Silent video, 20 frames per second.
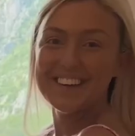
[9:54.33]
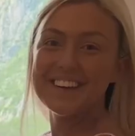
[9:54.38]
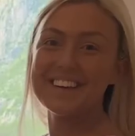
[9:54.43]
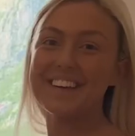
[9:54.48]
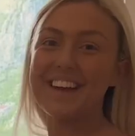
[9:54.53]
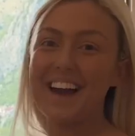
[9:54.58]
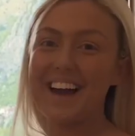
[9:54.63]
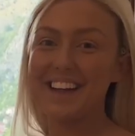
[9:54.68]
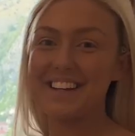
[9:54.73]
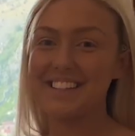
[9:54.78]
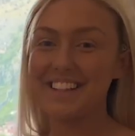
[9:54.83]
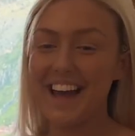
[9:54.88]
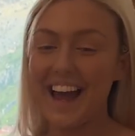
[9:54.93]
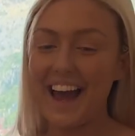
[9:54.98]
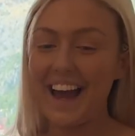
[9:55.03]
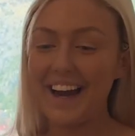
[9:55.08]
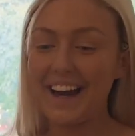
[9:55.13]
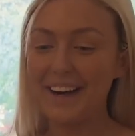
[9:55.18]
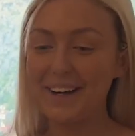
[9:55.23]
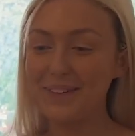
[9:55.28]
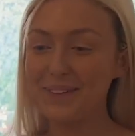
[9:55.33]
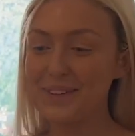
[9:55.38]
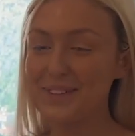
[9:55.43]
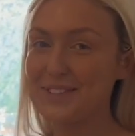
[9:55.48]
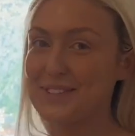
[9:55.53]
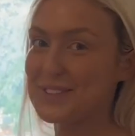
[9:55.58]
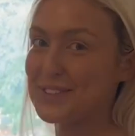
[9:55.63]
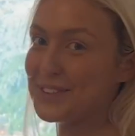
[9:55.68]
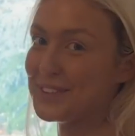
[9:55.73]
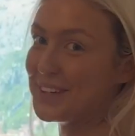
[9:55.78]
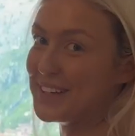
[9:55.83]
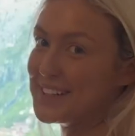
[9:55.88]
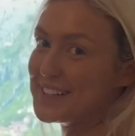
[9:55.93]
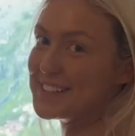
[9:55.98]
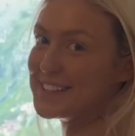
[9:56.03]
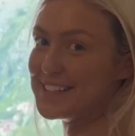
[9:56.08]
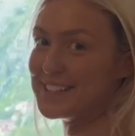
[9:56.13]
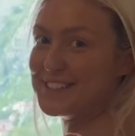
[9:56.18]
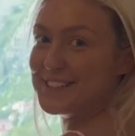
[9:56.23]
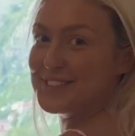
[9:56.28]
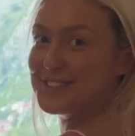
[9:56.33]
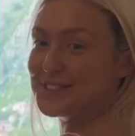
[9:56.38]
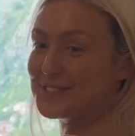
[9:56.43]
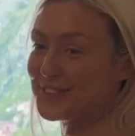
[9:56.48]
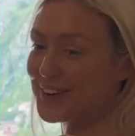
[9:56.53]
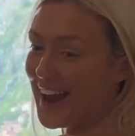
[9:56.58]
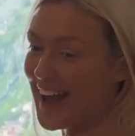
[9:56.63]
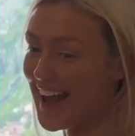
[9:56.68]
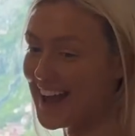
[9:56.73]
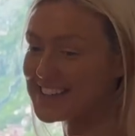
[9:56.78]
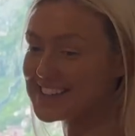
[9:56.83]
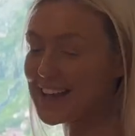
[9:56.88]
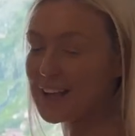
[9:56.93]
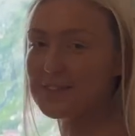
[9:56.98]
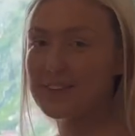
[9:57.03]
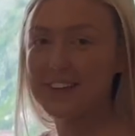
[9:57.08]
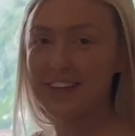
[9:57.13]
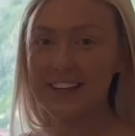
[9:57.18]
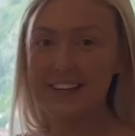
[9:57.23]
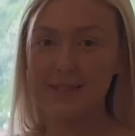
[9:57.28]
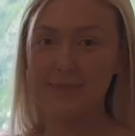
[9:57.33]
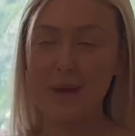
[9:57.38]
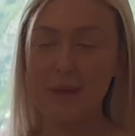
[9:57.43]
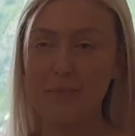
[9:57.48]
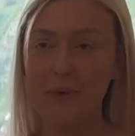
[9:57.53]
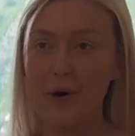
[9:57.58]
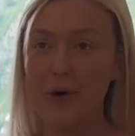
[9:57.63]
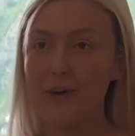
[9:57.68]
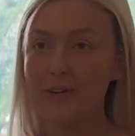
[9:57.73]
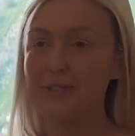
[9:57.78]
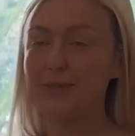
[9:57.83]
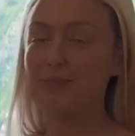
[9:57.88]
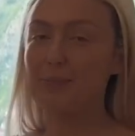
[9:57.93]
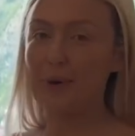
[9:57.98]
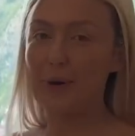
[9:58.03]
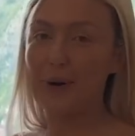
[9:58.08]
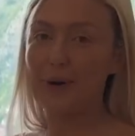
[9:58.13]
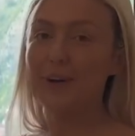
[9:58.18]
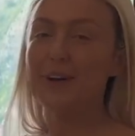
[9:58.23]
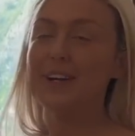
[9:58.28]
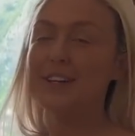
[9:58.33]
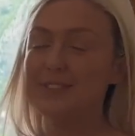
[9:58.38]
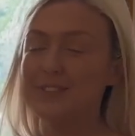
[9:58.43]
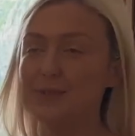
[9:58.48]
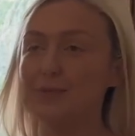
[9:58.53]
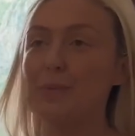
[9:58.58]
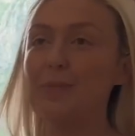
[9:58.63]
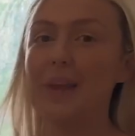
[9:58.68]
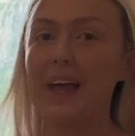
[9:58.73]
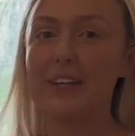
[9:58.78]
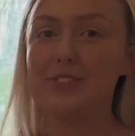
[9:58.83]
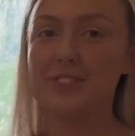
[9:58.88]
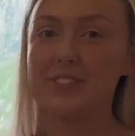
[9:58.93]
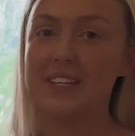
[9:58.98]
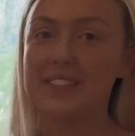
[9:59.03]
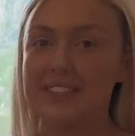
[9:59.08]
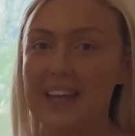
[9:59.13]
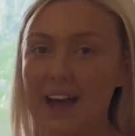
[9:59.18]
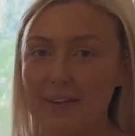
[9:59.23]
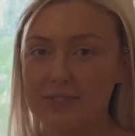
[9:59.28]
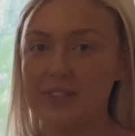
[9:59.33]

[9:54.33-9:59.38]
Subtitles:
Guys, how stunning is this dress? I feel like it's a bit much, but just 1 minute. I just need to have